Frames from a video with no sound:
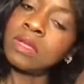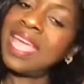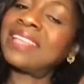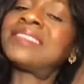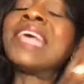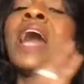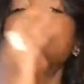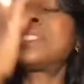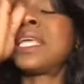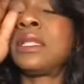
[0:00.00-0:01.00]

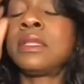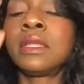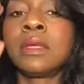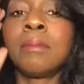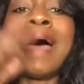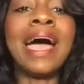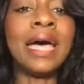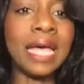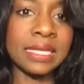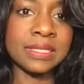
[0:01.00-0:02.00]
Exhausted by
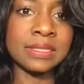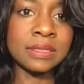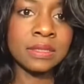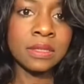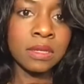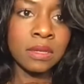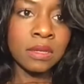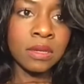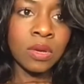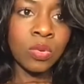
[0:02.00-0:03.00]
us.
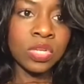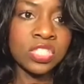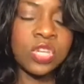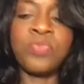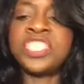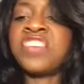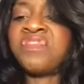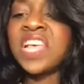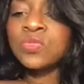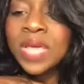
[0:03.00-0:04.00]
She
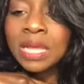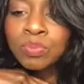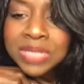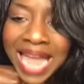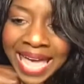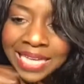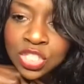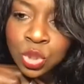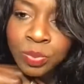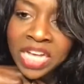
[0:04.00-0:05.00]
feels we complain
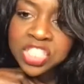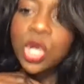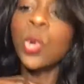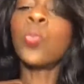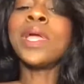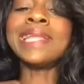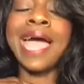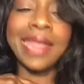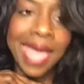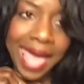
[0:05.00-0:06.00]
too much. We're
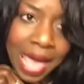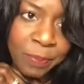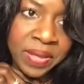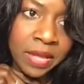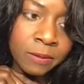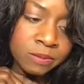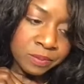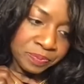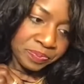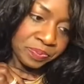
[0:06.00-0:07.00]
not happy.
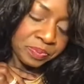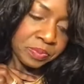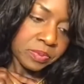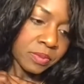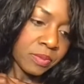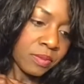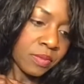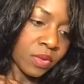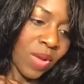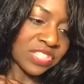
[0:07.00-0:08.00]

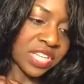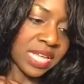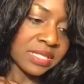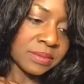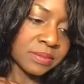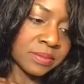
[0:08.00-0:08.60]
Watch this.